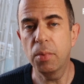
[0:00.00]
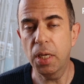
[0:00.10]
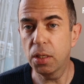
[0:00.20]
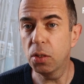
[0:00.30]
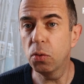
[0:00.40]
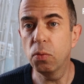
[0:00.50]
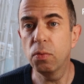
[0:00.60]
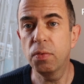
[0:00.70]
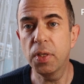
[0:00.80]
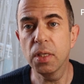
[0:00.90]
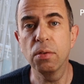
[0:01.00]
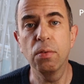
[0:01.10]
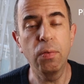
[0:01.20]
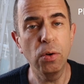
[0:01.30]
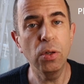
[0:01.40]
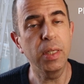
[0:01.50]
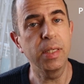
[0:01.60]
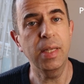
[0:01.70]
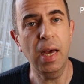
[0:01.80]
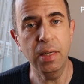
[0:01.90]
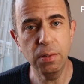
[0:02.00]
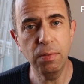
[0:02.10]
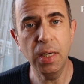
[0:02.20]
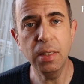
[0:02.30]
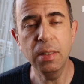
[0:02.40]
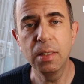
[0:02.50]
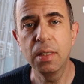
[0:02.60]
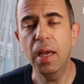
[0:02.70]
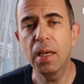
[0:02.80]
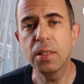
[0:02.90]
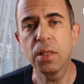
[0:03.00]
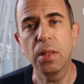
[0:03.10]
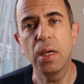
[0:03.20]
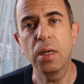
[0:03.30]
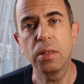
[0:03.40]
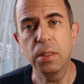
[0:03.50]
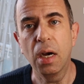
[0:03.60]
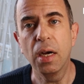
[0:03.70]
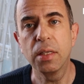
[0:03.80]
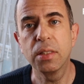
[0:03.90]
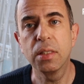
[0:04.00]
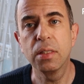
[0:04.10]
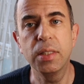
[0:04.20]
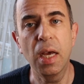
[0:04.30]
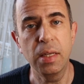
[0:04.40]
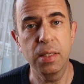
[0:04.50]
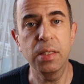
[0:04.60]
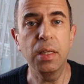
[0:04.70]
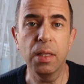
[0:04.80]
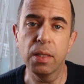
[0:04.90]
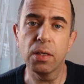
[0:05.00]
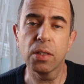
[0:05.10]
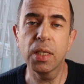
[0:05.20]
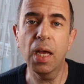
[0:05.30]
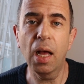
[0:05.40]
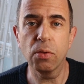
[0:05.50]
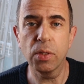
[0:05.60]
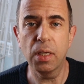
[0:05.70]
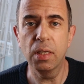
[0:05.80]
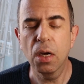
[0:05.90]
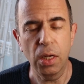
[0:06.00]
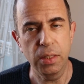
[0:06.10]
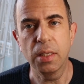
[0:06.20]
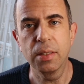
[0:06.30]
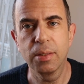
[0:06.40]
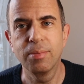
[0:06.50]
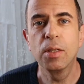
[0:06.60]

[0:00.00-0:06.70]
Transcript: make you feel full and satisfied, and they are not dense in their calorie content.